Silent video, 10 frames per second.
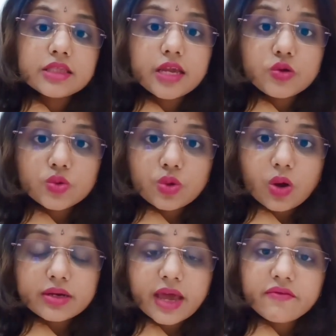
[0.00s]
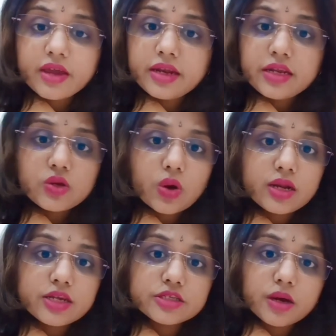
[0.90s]
They do not have any
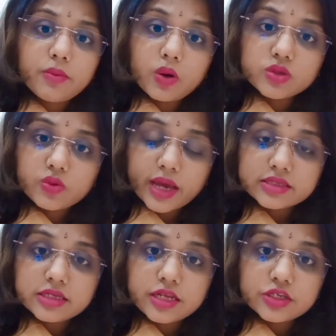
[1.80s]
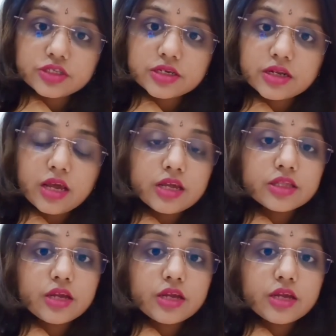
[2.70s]
knowledge about the vaccination.